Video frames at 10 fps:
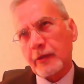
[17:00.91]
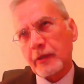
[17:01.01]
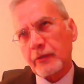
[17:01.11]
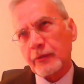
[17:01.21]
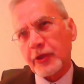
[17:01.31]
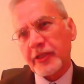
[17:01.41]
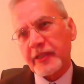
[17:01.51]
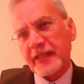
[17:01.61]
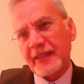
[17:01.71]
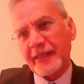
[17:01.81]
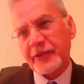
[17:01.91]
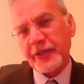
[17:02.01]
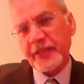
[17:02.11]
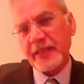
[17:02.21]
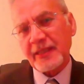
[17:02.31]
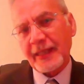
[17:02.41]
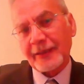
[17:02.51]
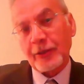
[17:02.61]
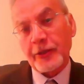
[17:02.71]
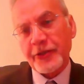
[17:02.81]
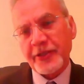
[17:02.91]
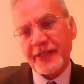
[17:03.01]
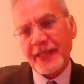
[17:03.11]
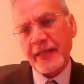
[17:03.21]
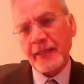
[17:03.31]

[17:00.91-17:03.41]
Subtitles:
generate electricity at larger scale.